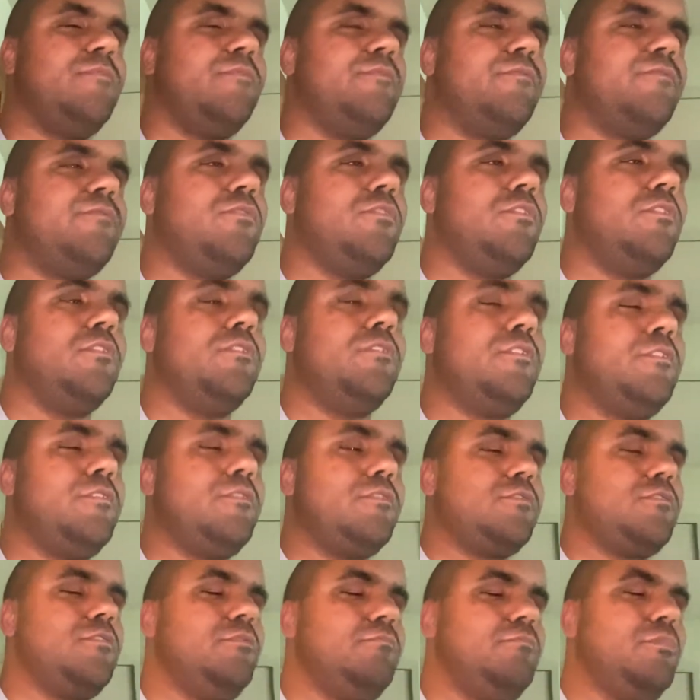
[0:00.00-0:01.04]
for another
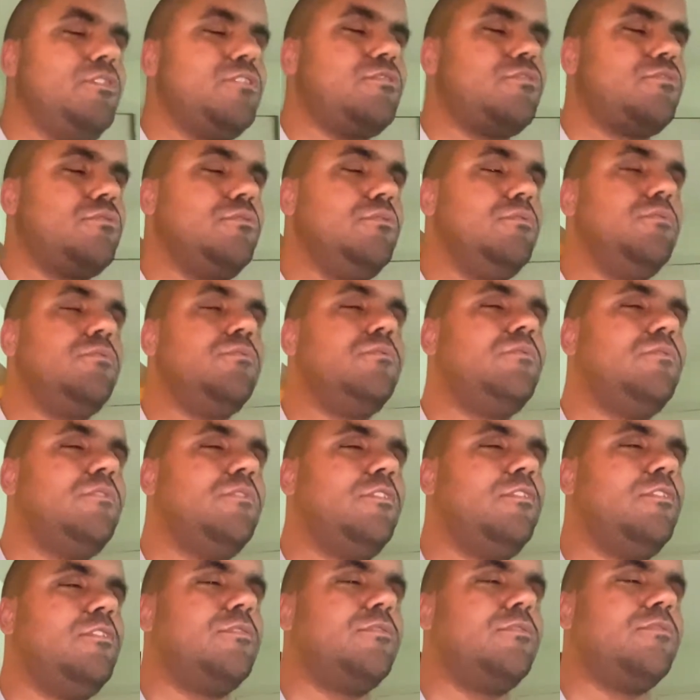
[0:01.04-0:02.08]
commission
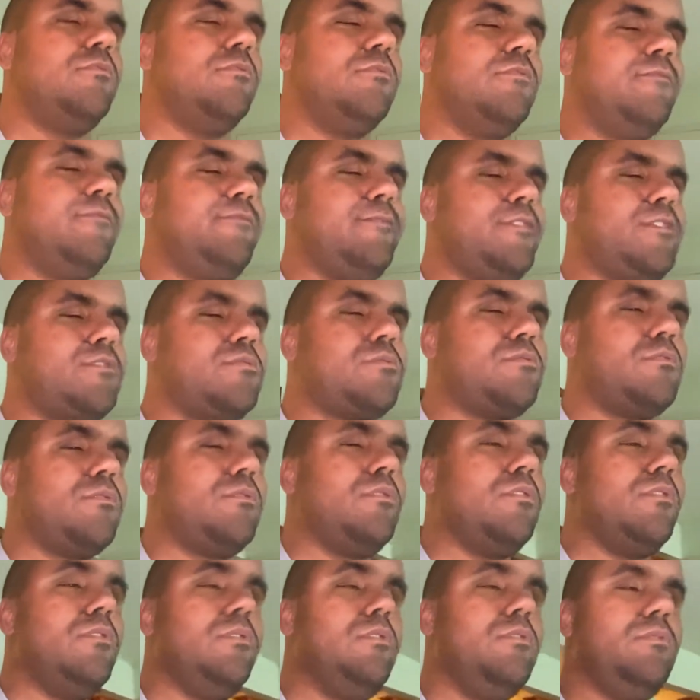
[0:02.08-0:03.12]
to
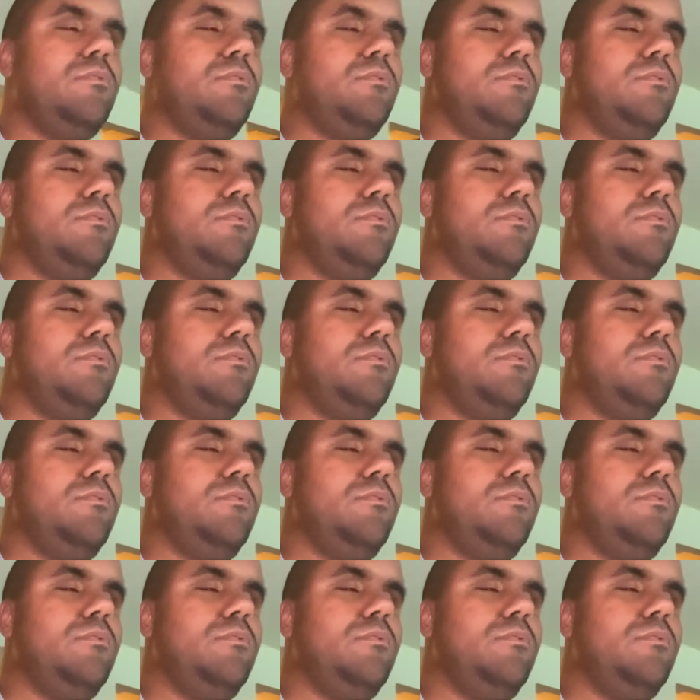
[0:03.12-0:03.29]
investigate